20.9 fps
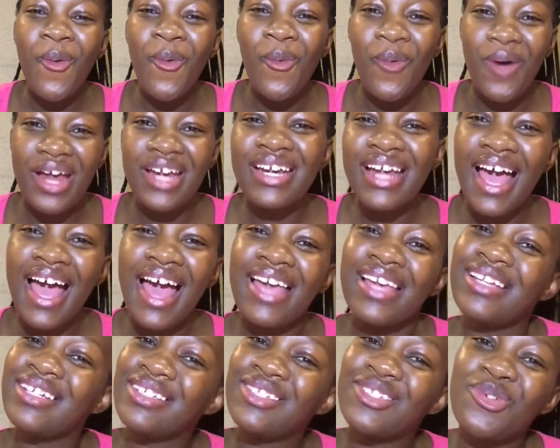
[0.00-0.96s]
when
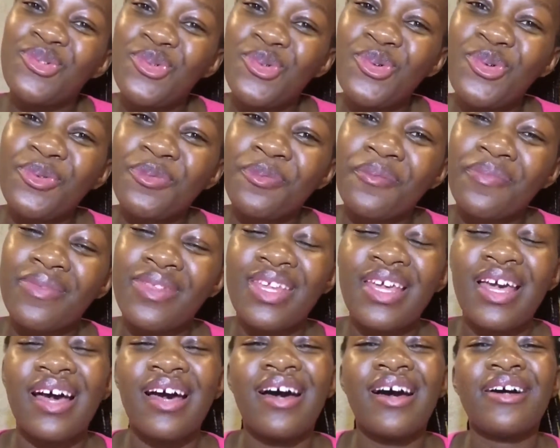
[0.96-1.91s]
I do
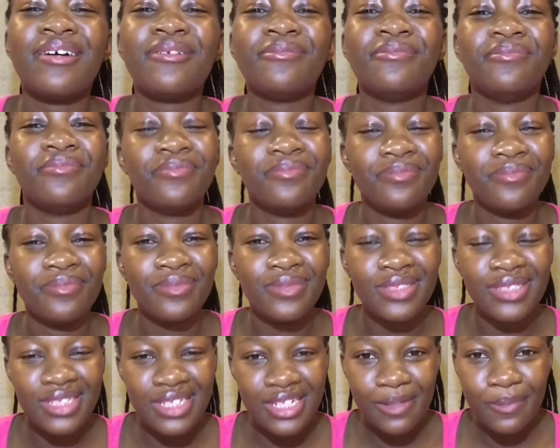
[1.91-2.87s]

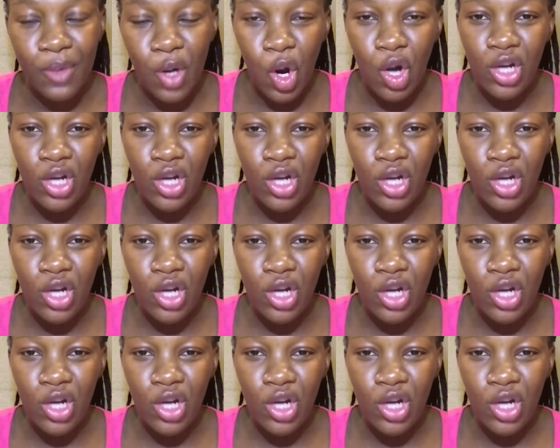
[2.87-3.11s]
deep